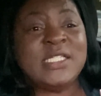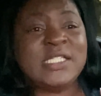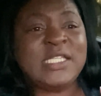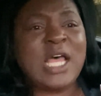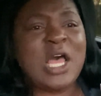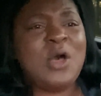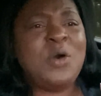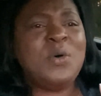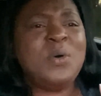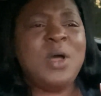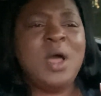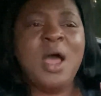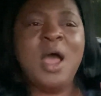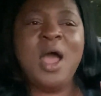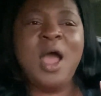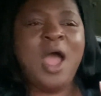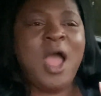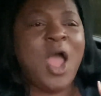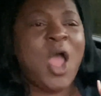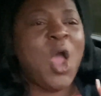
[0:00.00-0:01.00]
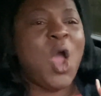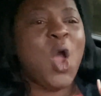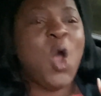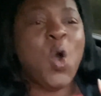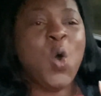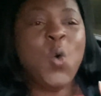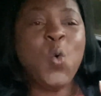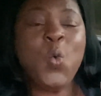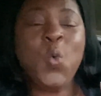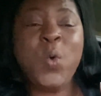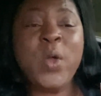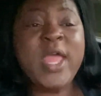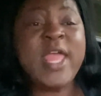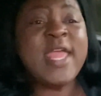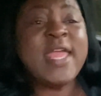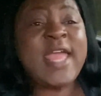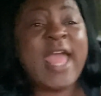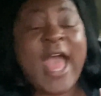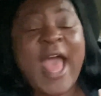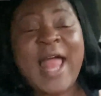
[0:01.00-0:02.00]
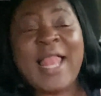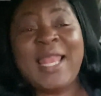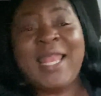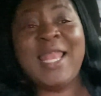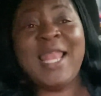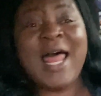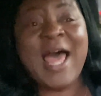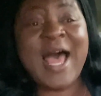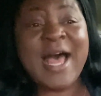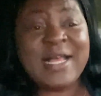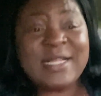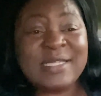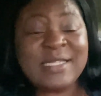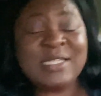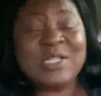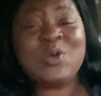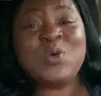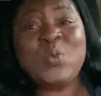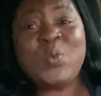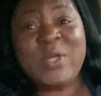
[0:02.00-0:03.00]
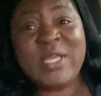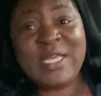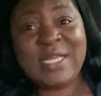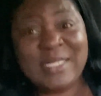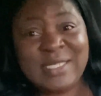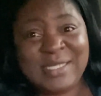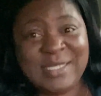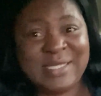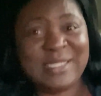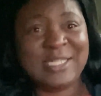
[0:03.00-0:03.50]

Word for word: So we got lots of weeks